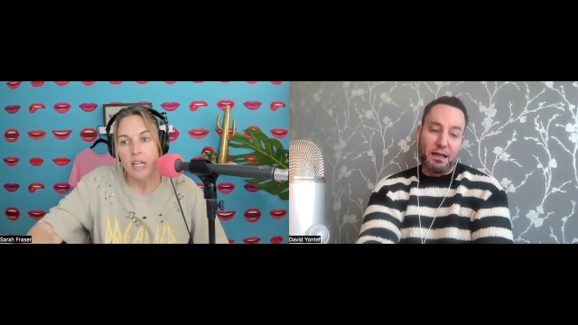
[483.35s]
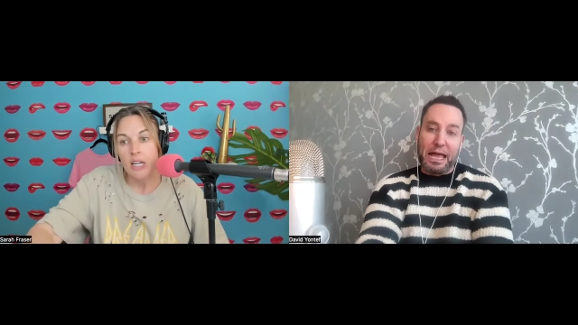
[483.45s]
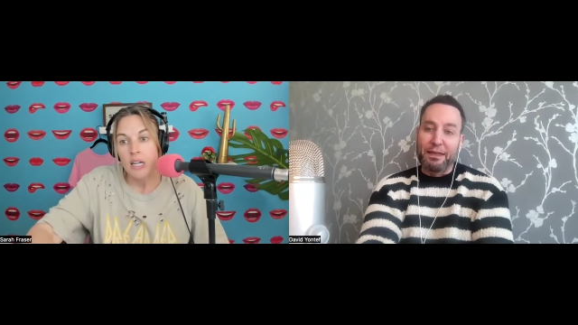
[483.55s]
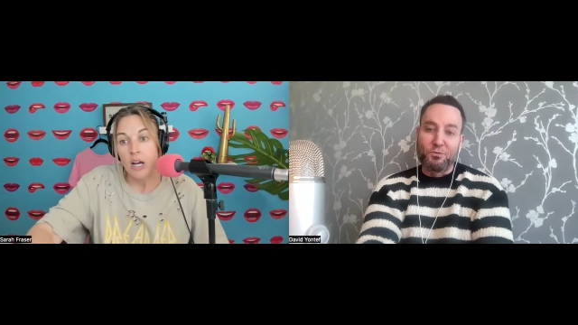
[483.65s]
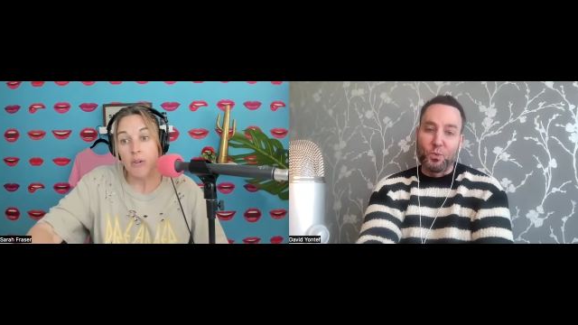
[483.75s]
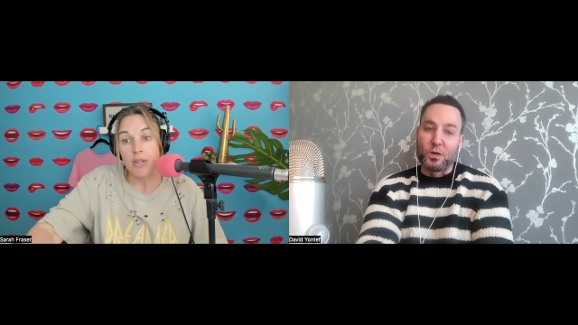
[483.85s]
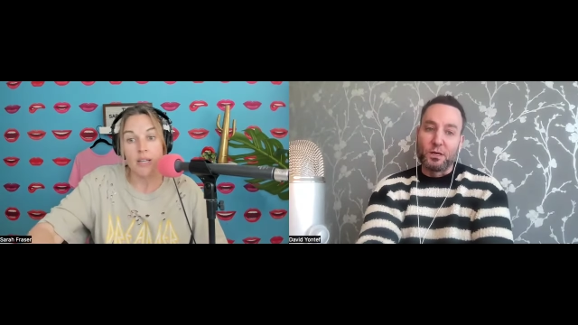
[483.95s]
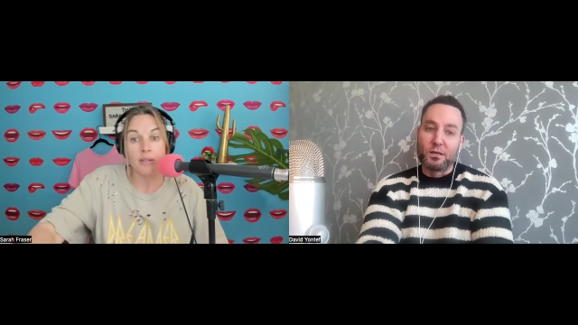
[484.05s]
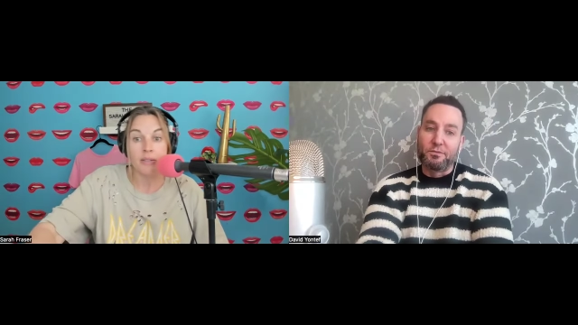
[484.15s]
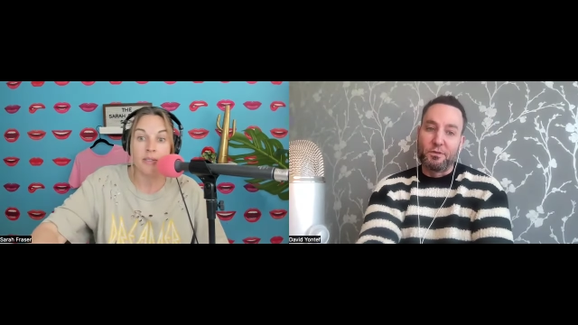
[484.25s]
Speaker 1: I have
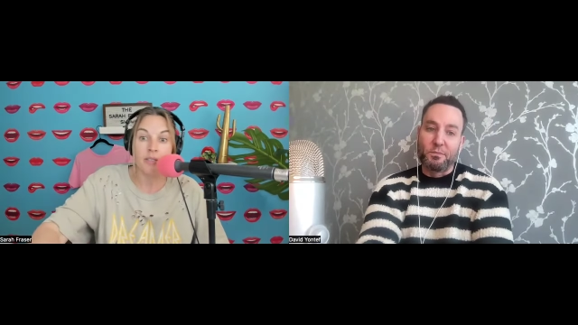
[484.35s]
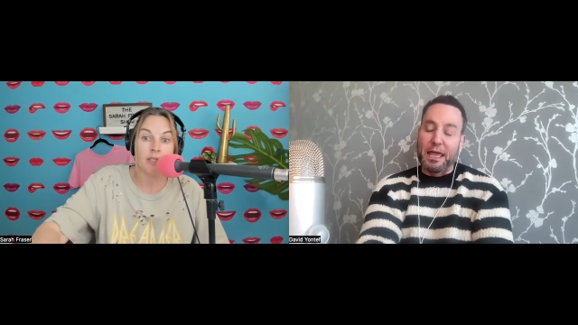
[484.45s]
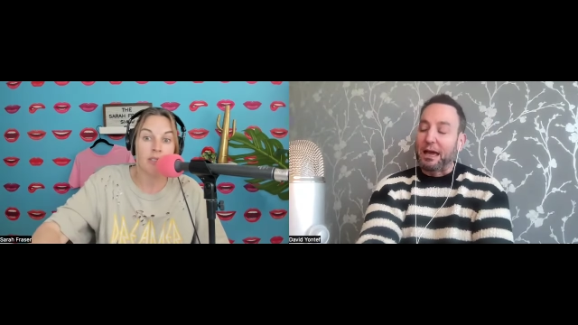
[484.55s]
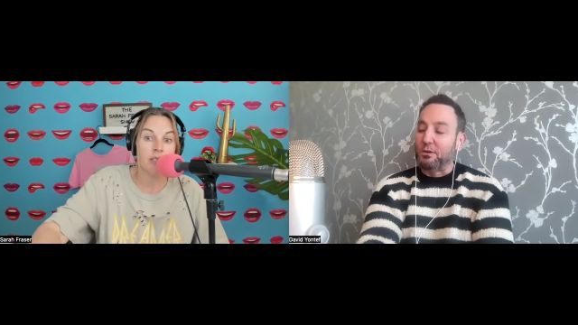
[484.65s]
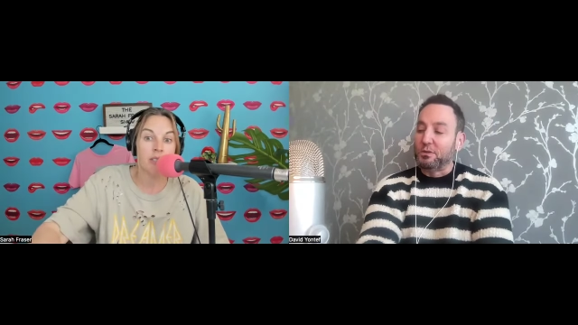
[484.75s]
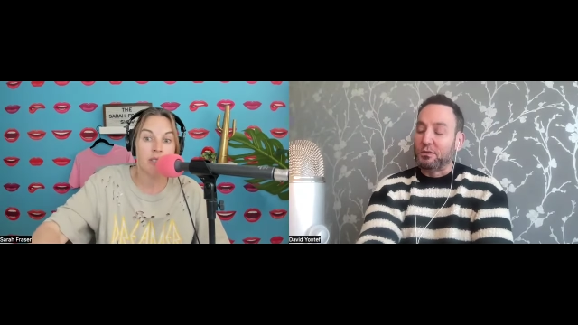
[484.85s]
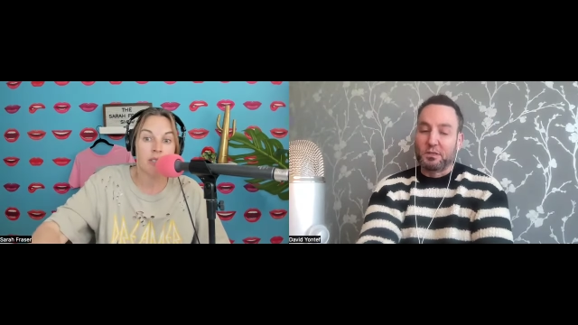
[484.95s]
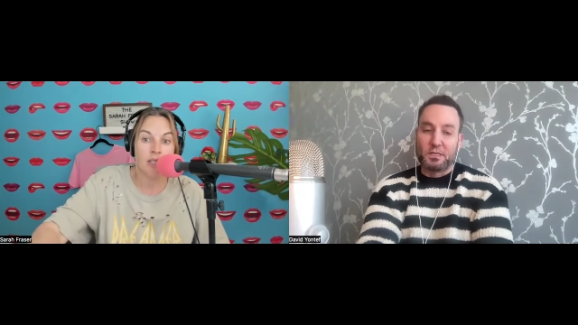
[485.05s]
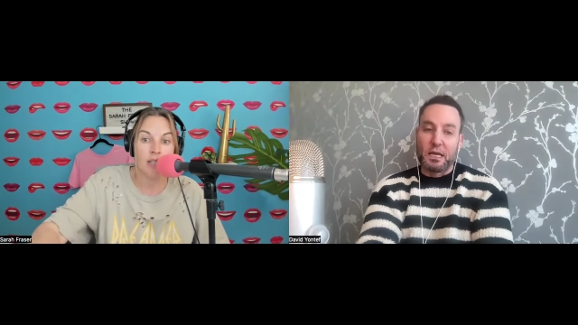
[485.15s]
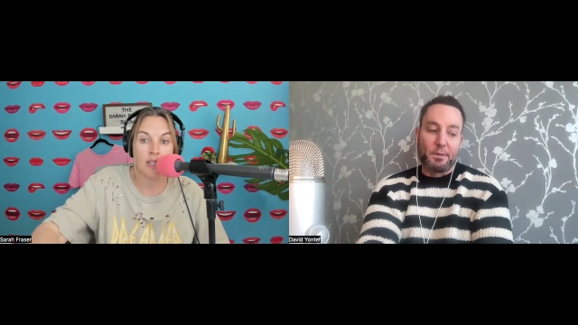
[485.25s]
work from now until
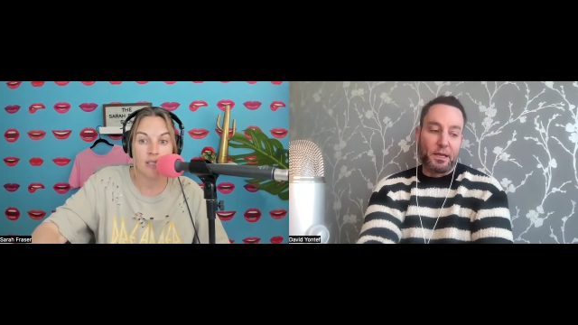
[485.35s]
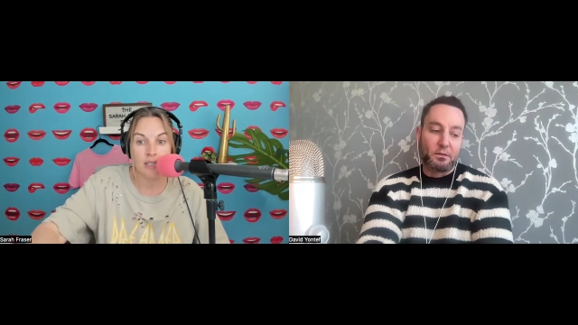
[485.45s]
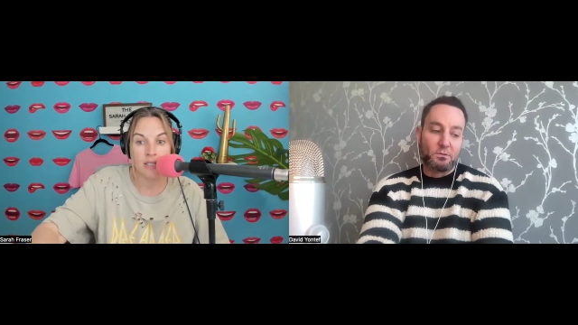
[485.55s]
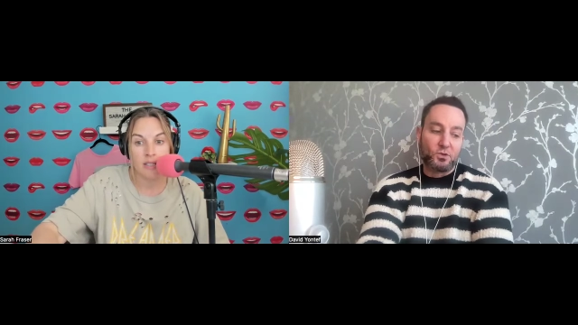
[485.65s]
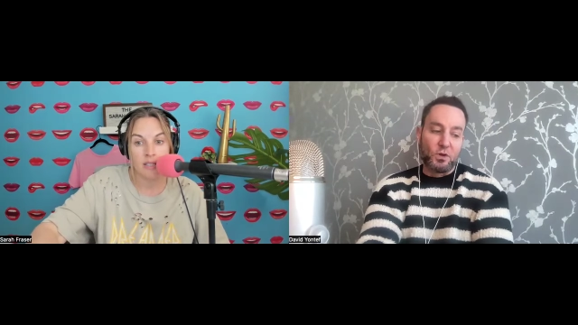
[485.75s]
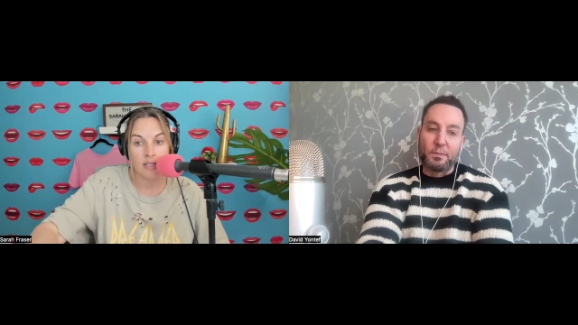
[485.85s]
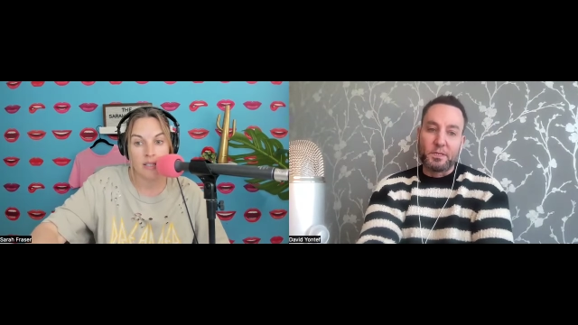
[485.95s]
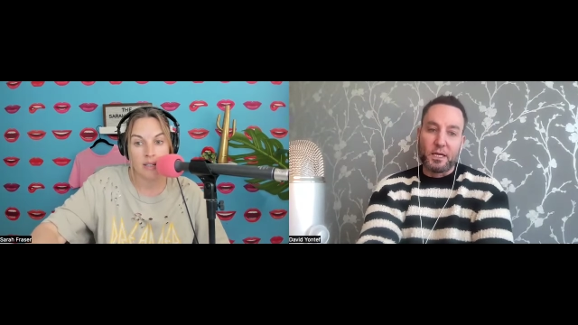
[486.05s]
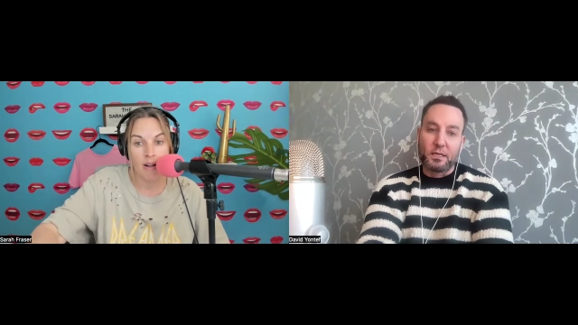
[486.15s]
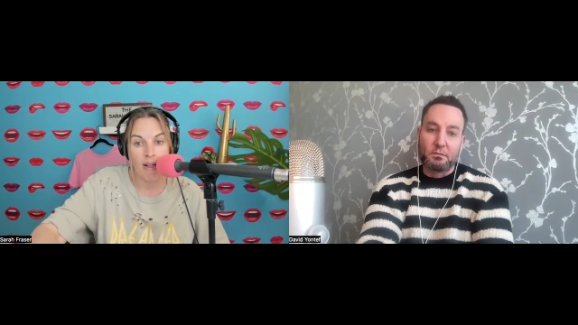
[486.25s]
the time I drop
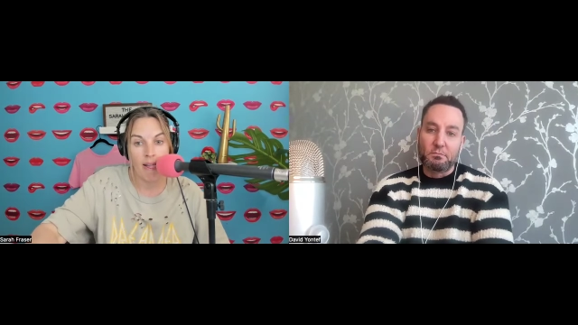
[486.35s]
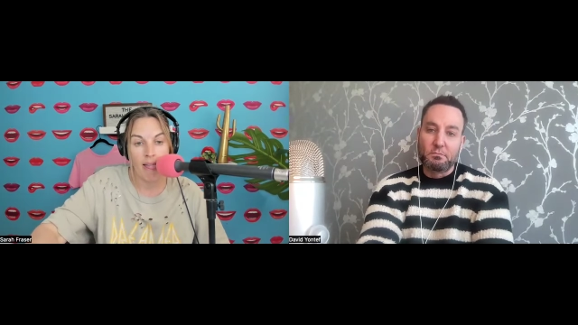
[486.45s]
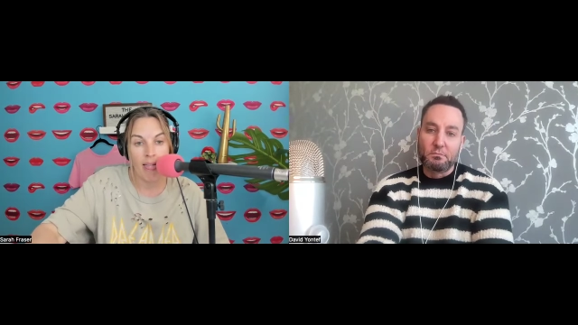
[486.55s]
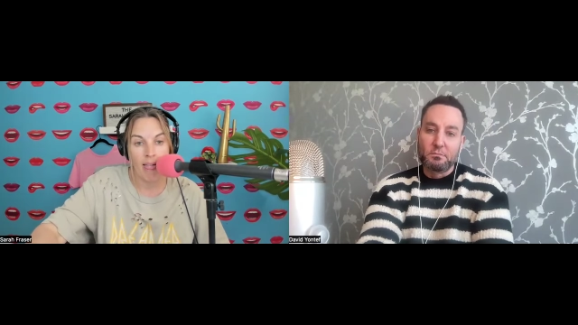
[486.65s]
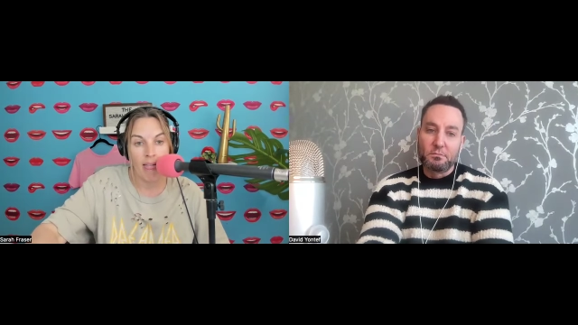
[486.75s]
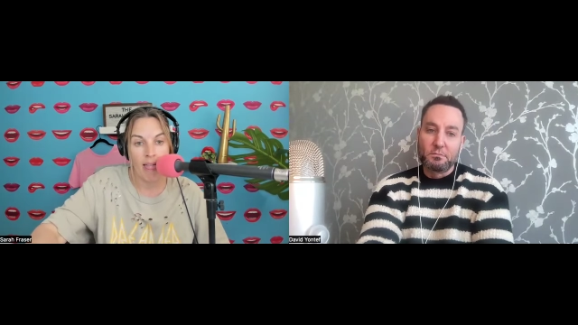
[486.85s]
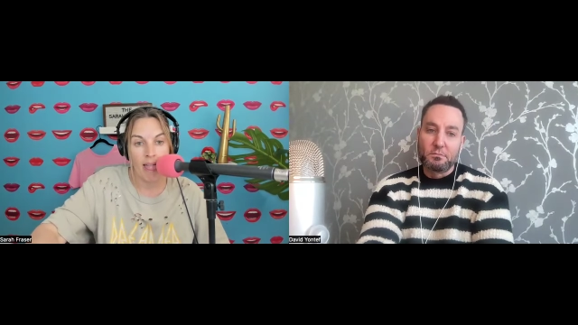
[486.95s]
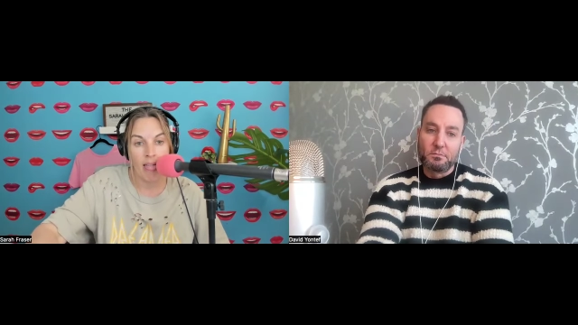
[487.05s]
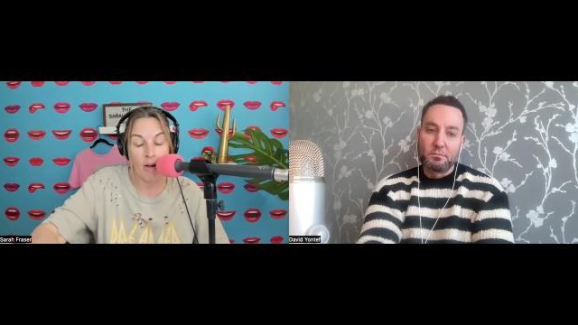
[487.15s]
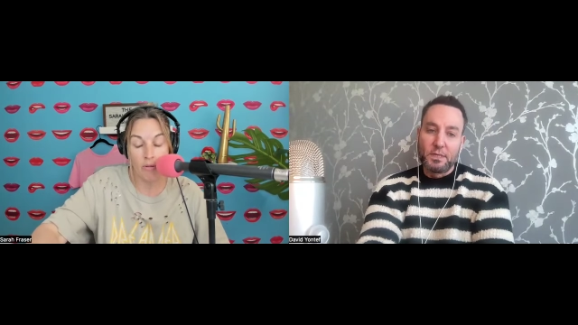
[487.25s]
dead.
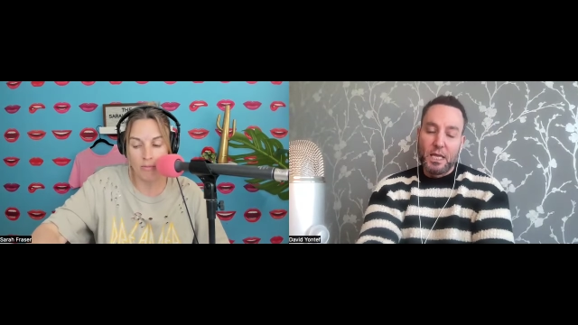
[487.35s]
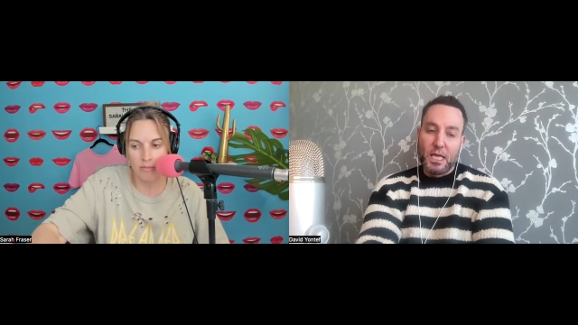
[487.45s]
Oh.